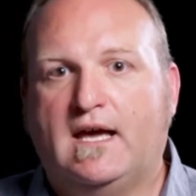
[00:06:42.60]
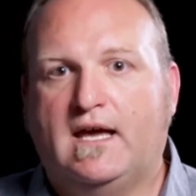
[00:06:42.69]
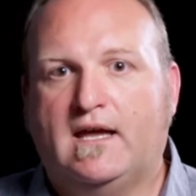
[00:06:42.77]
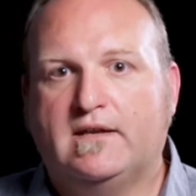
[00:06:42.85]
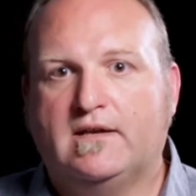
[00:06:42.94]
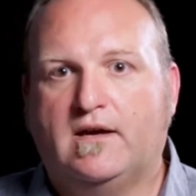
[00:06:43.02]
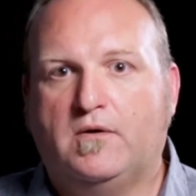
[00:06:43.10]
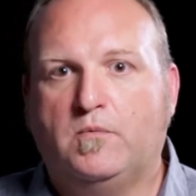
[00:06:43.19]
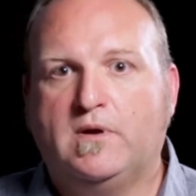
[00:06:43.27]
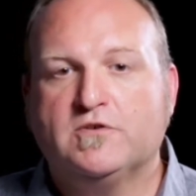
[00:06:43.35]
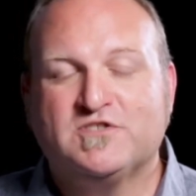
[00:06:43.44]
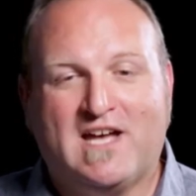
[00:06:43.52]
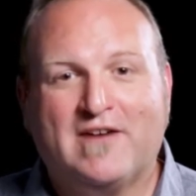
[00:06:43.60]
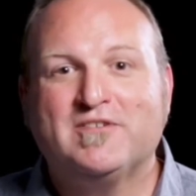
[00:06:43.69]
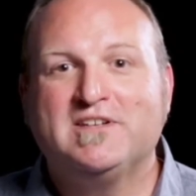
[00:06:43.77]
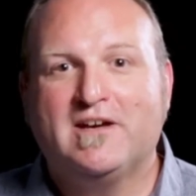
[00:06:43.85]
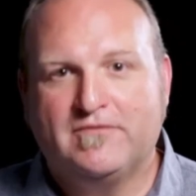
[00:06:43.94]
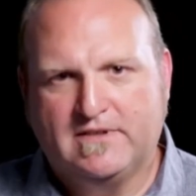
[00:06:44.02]
And we used to have a
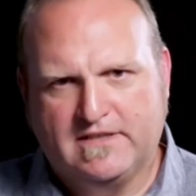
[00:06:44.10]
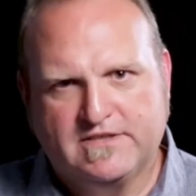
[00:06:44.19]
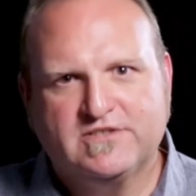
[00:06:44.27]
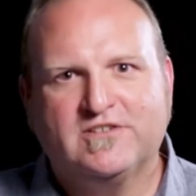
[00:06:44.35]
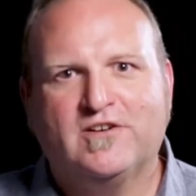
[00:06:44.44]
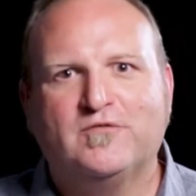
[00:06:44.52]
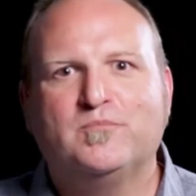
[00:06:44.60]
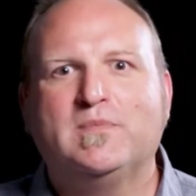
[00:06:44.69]
definition of